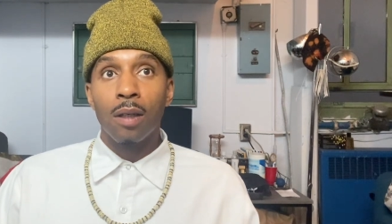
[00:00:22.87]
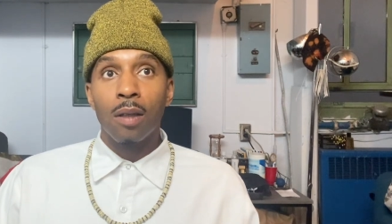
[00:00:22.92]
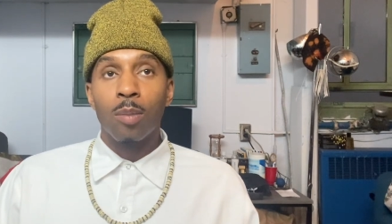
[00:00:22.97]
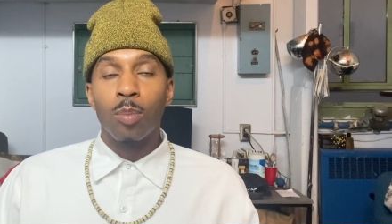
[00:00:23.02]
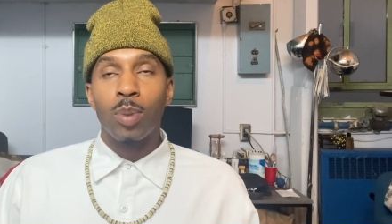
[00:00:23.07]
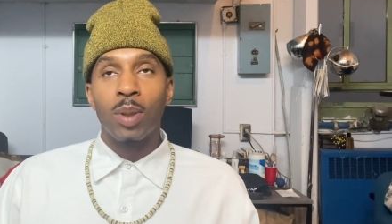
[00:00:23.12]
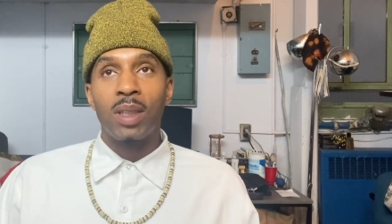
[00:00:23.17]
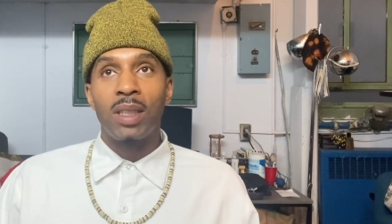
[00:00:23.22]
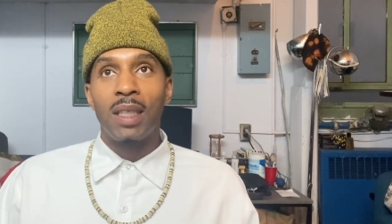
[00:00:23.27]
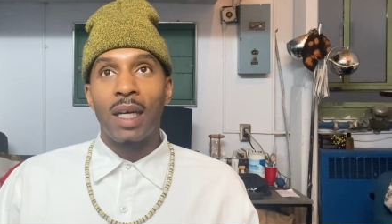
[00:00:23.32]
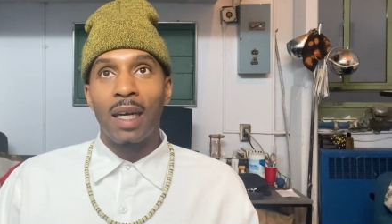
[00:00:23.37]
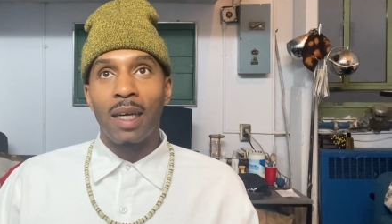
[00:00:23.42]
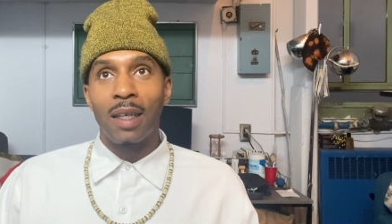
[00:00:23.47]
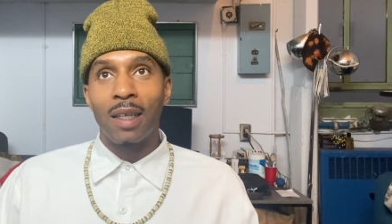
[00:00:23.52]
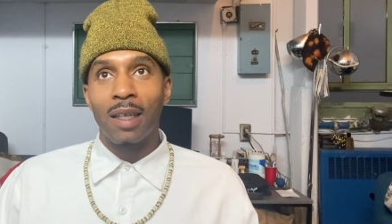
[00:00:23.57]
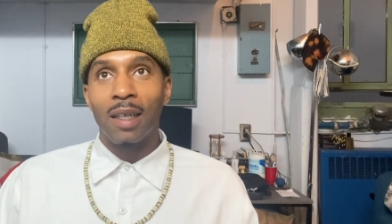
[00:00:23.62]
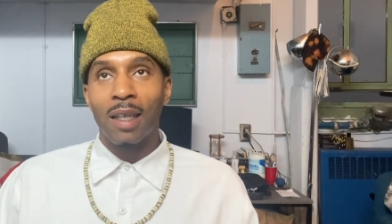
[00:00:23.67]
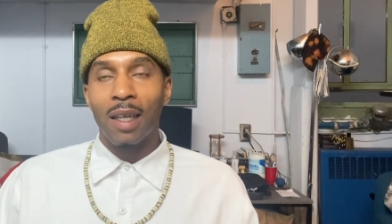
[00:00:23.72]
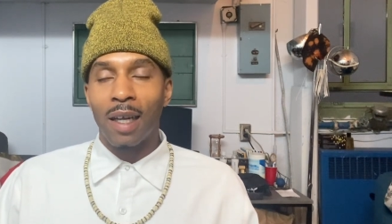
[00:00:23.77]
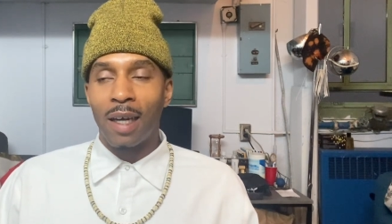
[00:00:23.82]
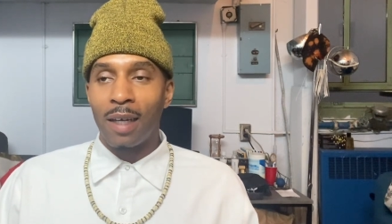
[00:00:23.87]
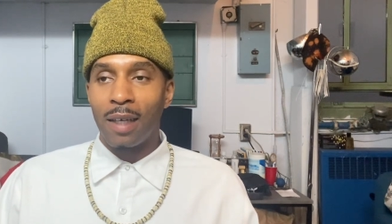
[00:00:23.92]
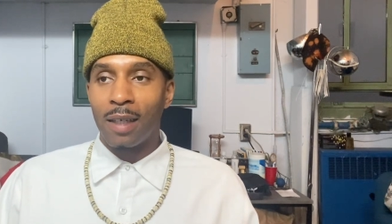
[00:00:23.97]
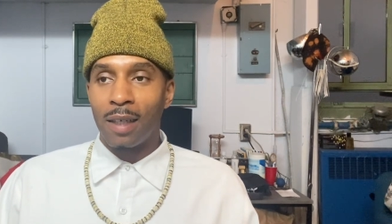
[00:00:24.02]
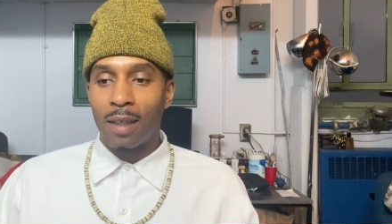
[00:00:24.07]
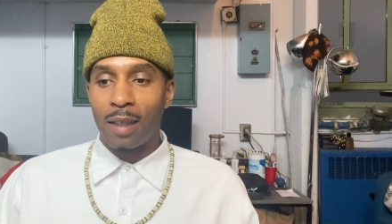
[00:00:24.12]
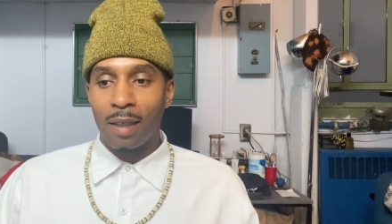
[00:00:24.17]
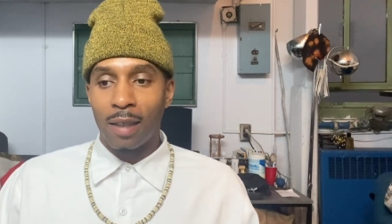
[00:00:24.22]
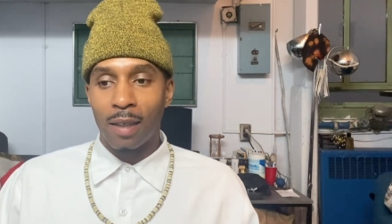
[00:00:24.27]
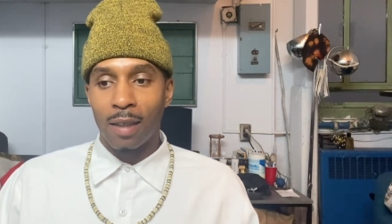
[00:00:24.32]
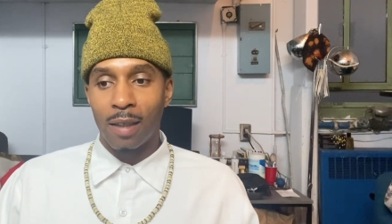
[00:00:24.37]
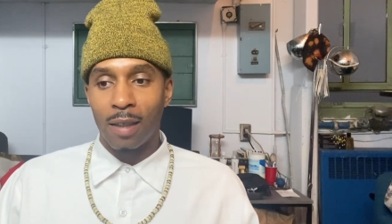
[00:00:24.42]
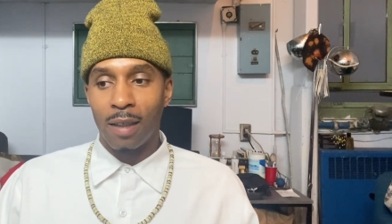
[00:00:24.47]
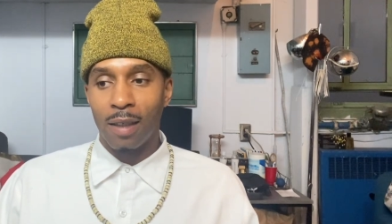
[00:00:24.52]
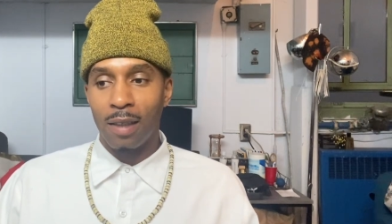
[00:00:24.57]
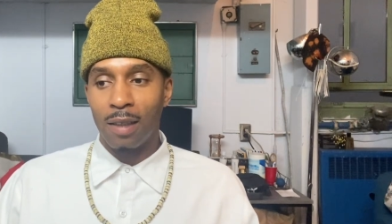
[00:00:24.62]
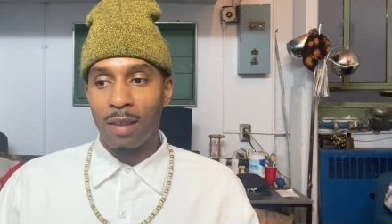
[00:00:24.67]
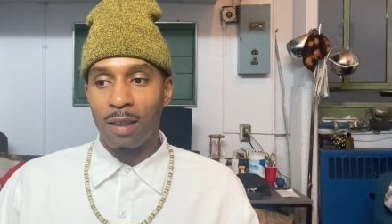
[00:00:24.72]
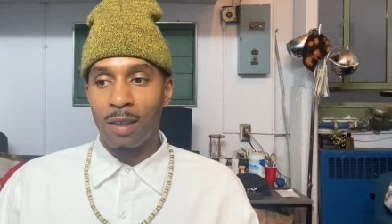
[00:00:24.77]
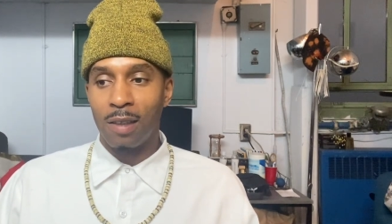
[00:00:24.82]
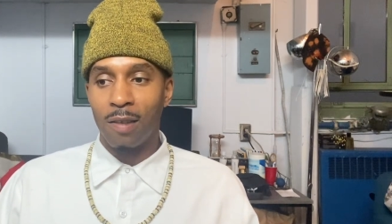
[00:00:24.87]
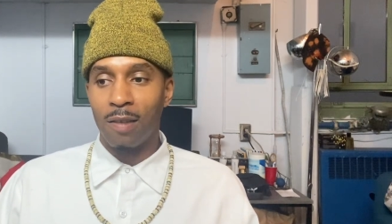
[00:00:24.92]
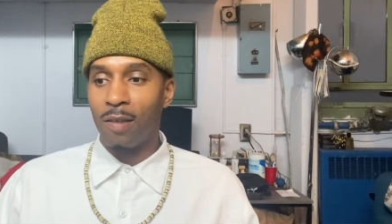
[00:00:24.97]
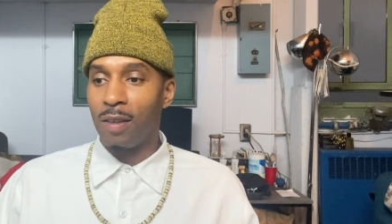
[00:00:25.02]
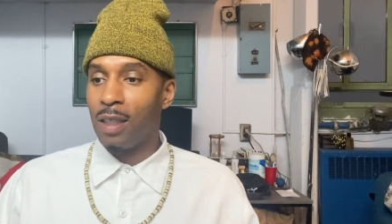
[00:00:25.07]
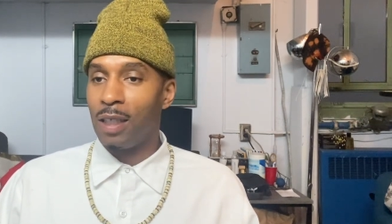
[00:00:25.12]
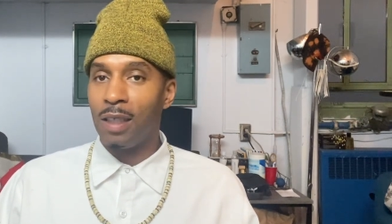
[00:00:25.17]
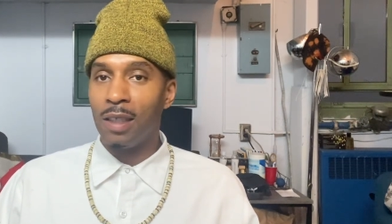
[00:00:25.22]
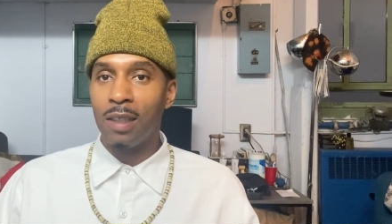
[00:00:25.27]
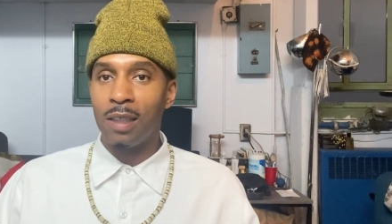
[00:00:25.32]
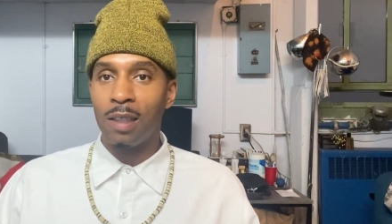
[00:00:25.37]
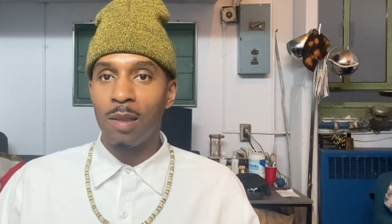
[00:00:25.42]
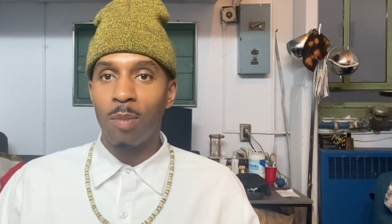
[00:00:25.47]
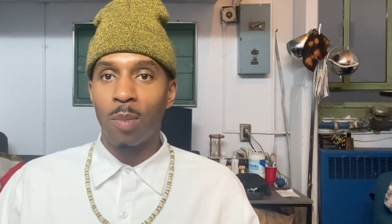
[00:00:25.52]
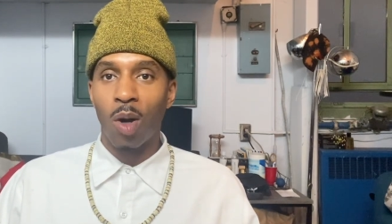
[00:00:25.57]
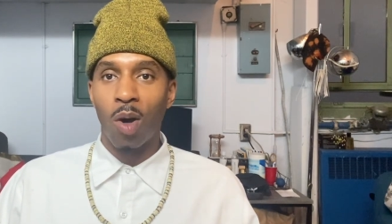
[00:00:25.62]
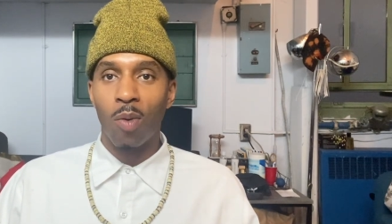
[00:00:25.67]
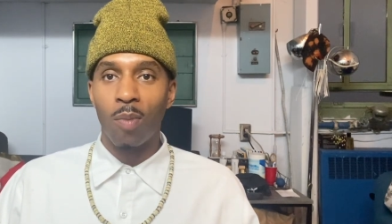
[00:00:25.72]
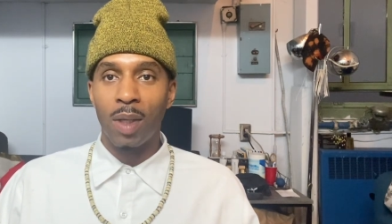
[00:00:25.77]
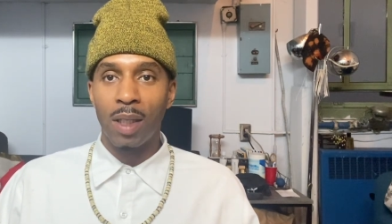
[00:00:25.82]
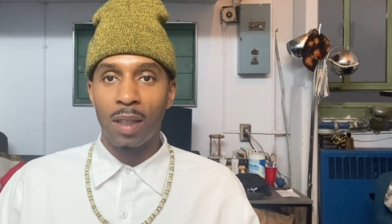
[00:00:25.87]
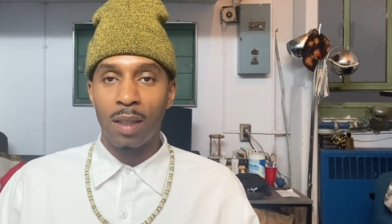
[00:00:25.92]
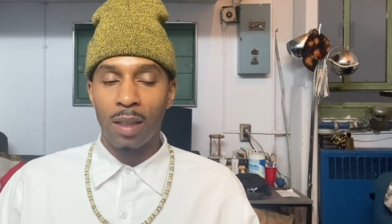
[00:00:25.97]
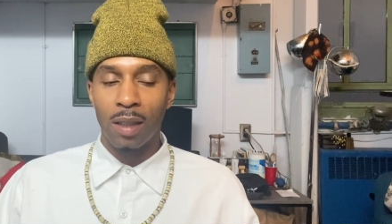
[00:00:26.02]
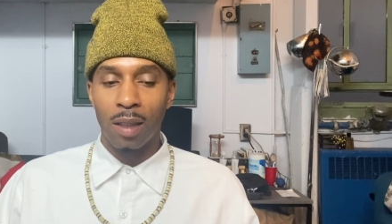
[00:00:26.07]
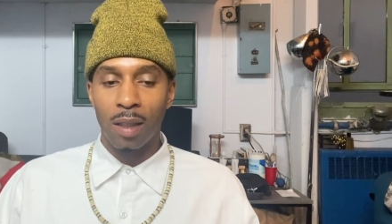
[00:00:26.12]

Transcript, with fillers: pretend like this is an easy moment.